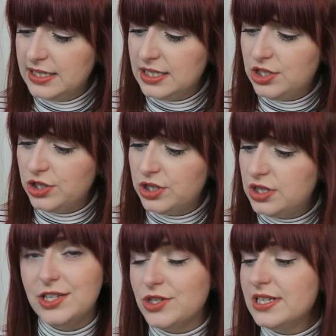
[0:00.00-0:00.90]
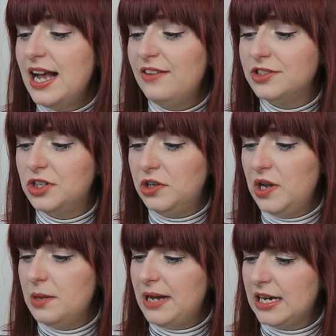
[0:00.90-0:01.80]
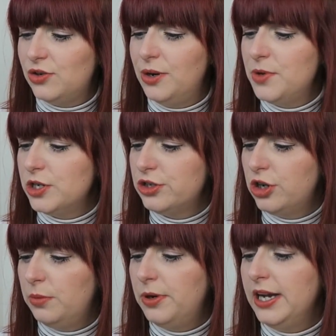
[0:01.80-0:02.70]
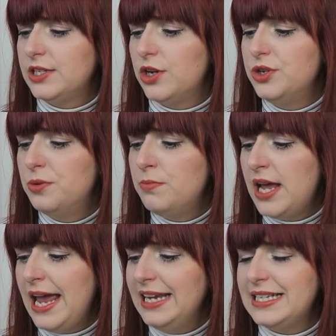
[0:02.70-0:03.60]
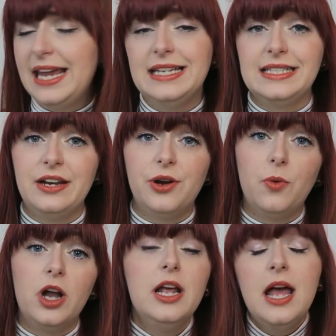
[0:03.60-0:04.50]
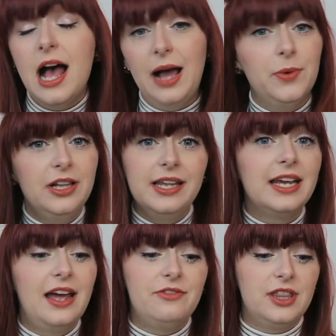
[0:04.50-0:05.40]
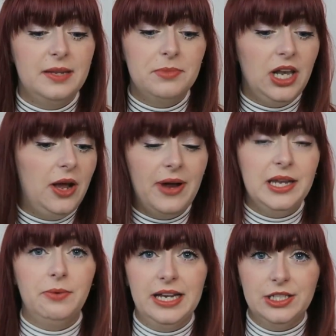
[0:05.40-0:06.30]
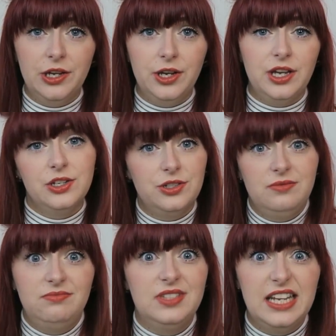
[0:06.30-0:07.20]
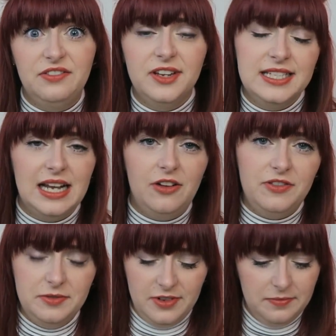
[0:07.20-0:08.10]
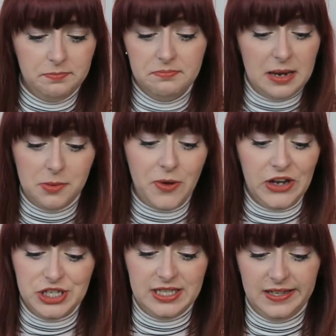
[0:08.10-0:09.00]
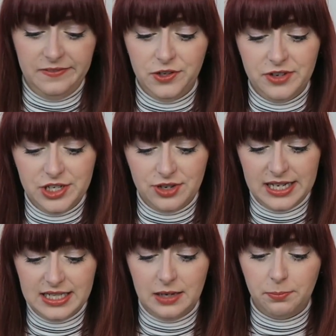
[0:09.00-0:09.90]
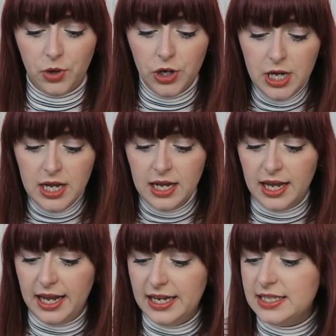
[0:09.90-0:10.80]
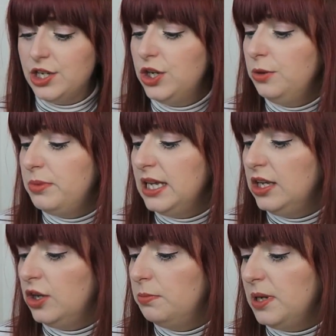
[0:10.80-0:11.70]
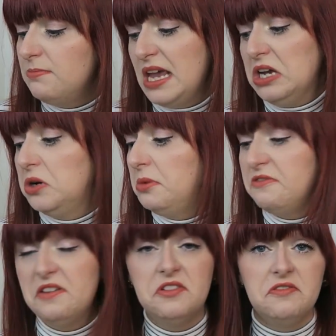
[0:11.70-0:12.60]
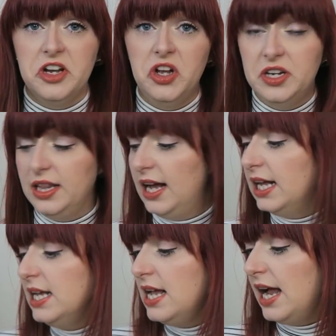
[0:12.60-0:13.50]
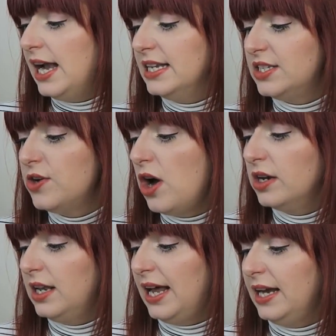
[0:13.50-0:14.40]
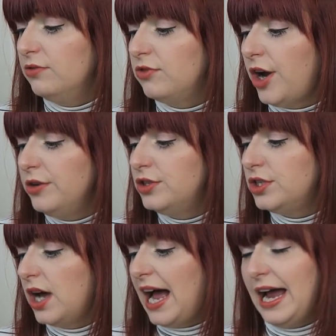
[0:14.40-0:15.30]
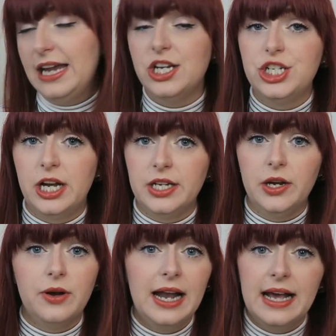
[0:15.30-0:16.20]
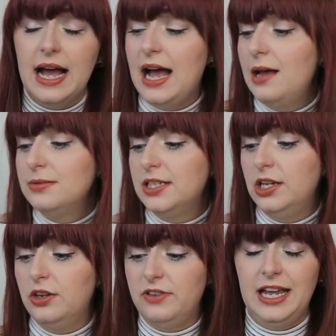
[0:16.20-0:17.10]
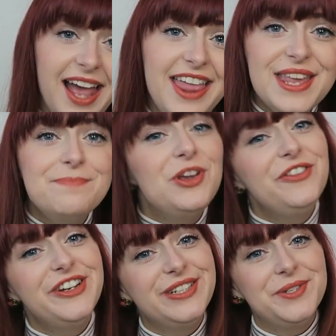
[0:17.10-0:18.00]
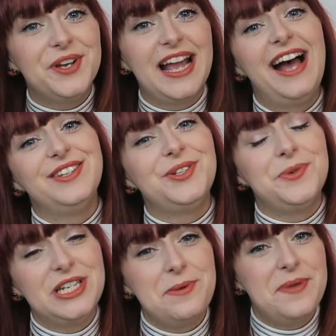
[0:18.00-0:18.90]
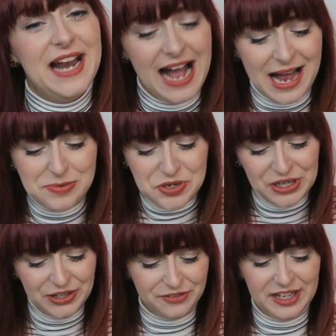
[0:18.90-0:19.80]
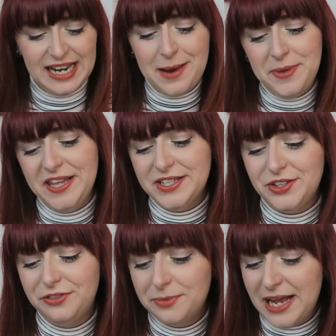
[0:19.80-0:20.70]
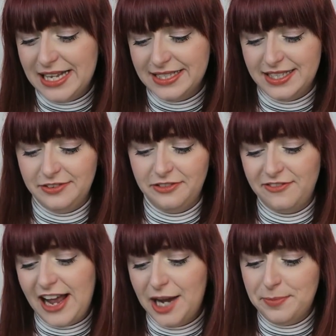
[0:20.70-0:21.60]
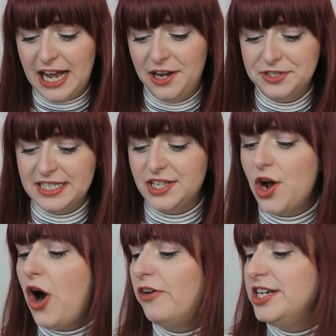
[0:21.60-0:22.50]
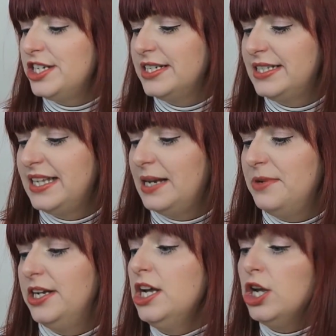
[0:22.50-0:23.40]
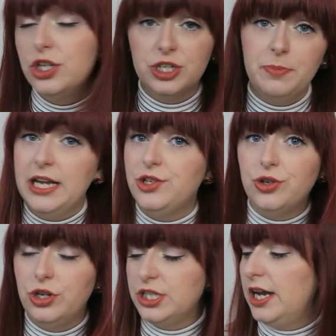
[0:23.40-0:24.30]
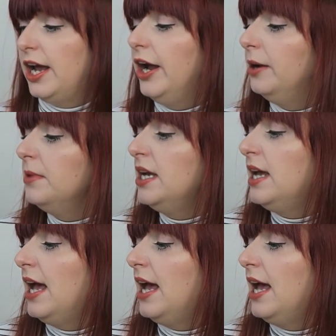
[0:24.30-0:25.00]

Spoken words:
this is just, it doesn't have a colour on the back, or I'm not sure, but it's got number 8801. I will link everything below anyway so you can see for yourself and maybe purchase it if you're interested. But it is a UB makeup. I've never even heard of that. And it's an Honor Light Roast eyeshadow and I absolutely love it. And then moving on to a candle which I've been absolutely loving, and I picked this up from Asda for £5. It's an orange and cinnamon Just by George at Home